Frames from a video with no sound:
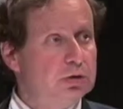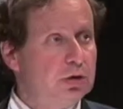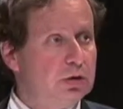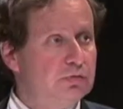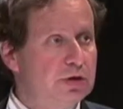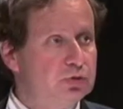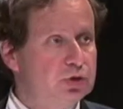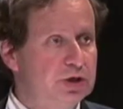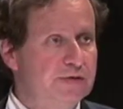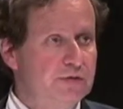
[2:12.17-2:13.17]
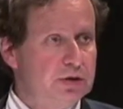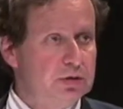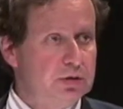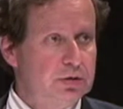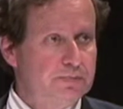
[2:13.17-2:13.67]
rather
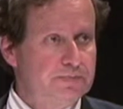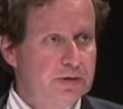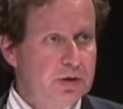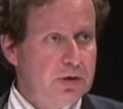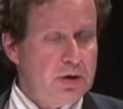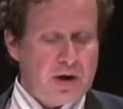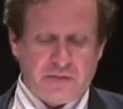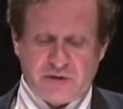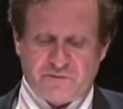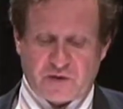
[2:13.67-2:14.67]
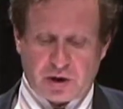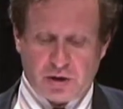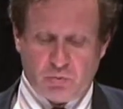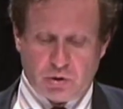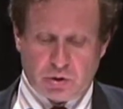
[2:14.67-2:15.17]
significantly. And then
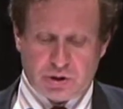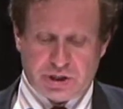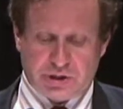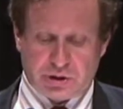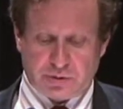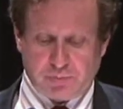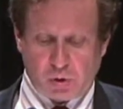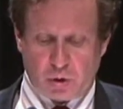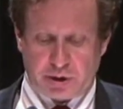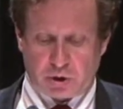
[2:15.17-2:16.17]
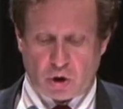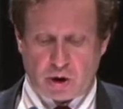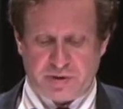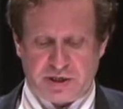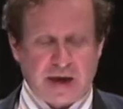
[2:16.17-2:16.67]
finally, we're going to need to deploy
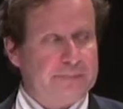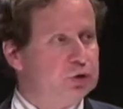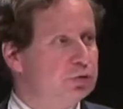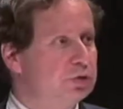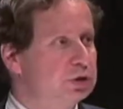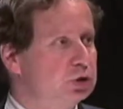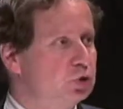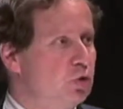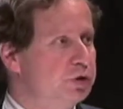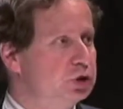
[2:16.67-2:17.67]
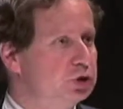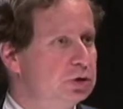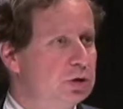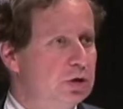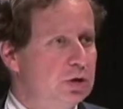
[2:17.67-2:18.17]
carbon capture and storage
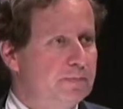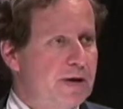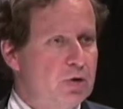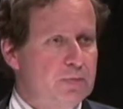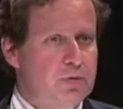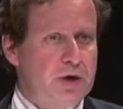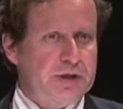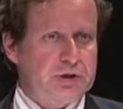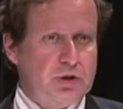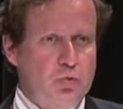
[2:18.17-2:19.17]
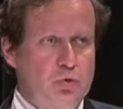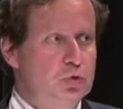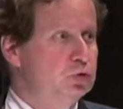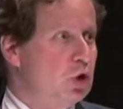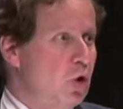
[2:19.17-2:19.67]
power plants that will
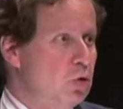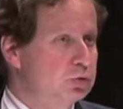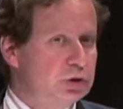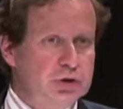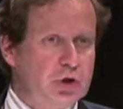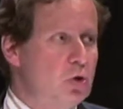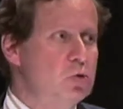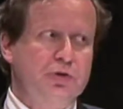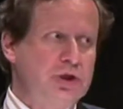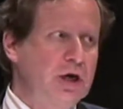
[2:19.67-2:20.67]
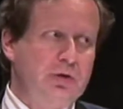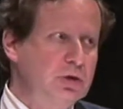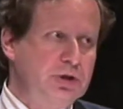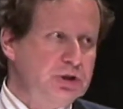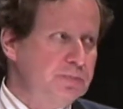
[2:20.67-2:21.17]
use coal, since coal is not going
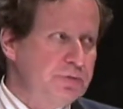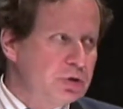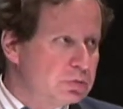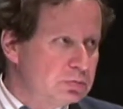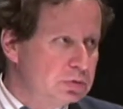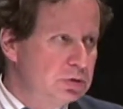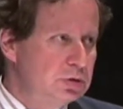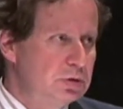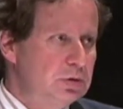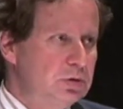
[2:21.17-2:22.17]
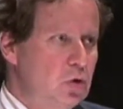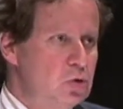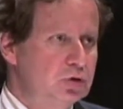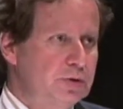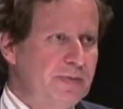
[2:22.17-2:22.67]
to disappear.
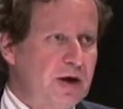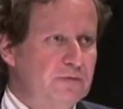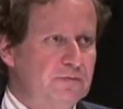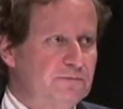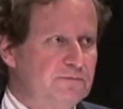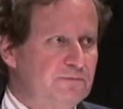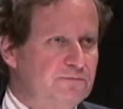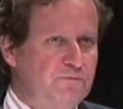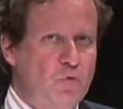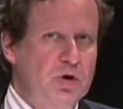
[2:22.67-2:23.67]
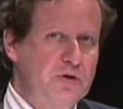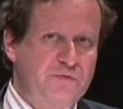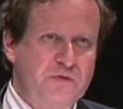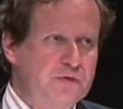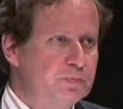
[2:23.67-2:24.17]
Coal is about 40 to
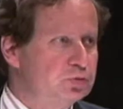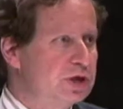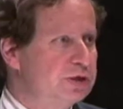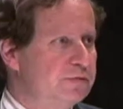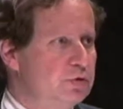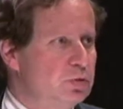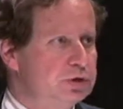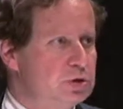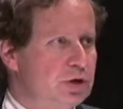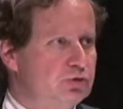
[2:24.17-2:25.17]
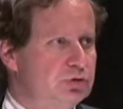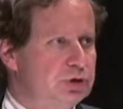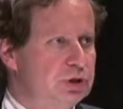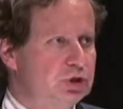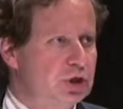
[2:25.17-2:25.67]
50% of U.S.
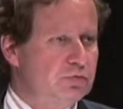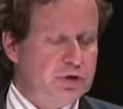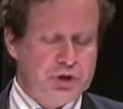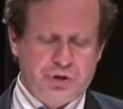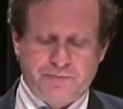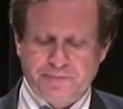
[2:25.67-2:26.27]
electricity generation.